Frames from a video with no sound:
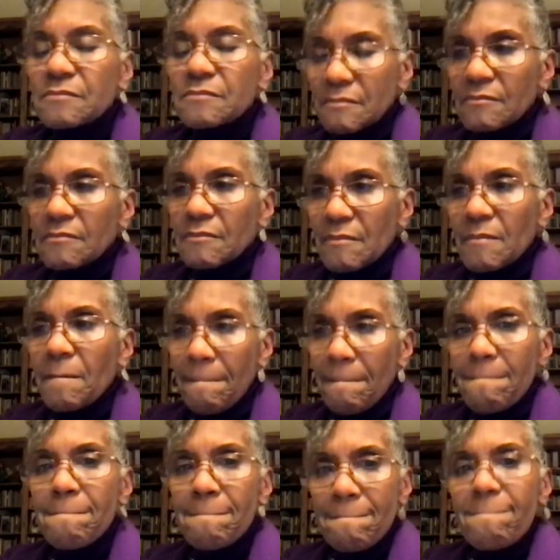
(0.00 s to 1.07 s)
Mm-hmm.
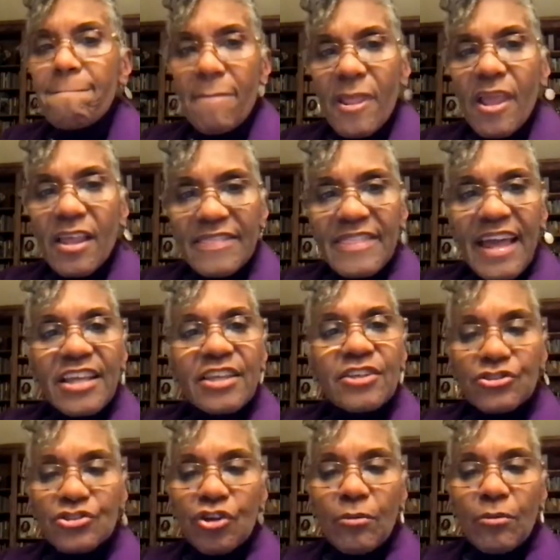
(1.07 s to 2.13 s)
Thank
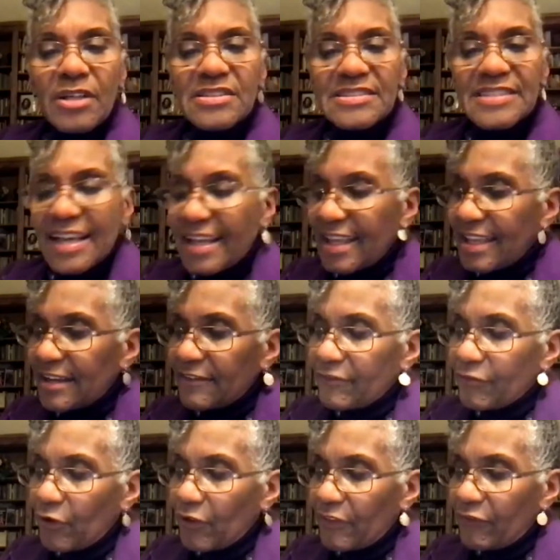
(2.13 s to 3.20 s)
you so much, Diana,
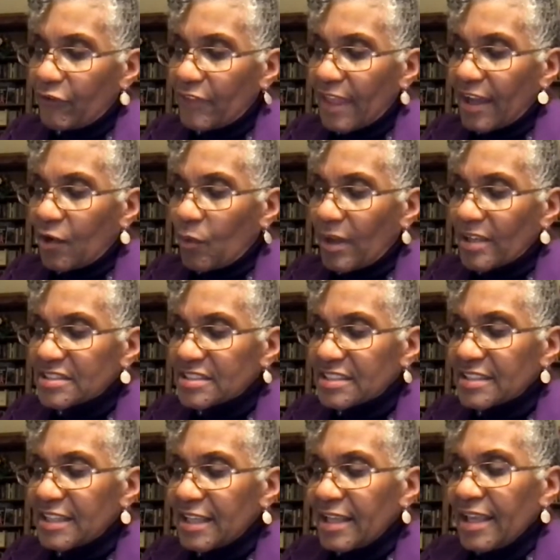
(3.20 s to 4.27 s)
for that
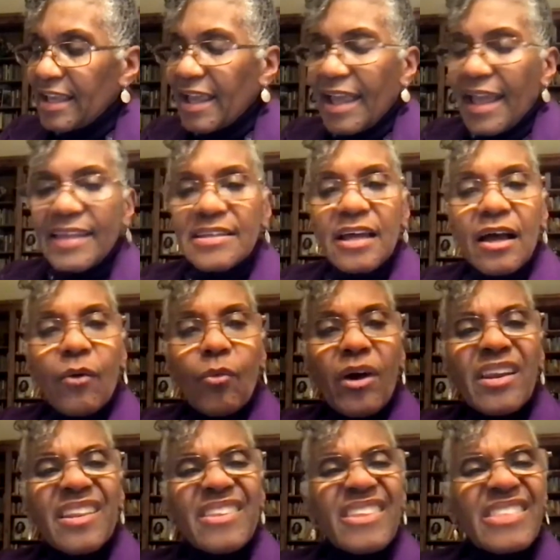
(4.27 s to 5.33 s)
question. And
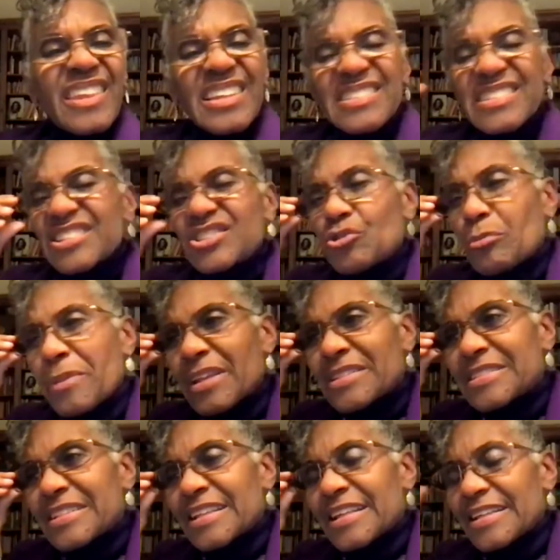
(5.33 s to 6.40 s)
one of the things that you
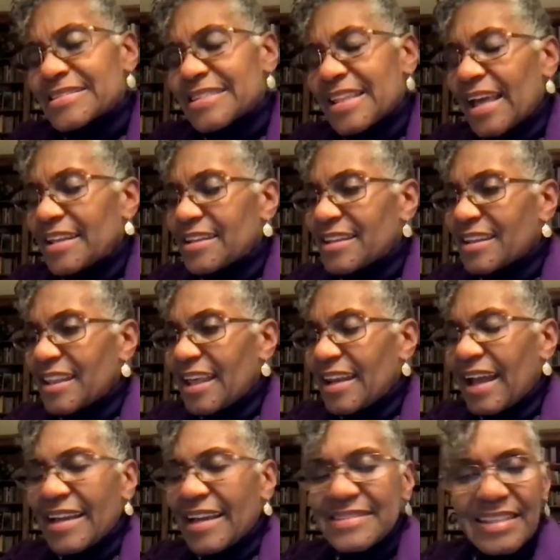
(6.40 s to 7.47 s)
mentioned is that
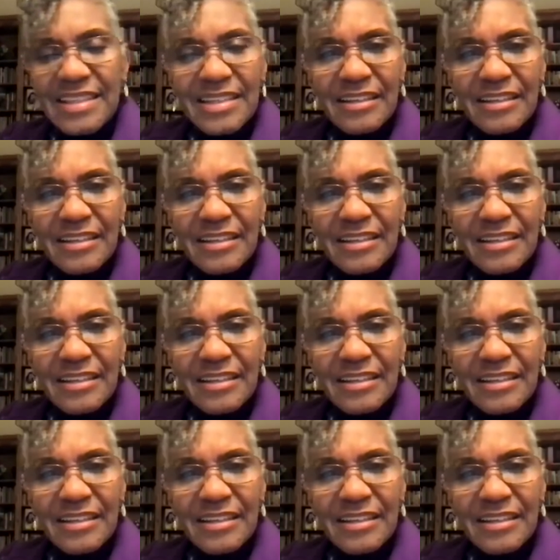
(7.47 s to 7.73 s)
idea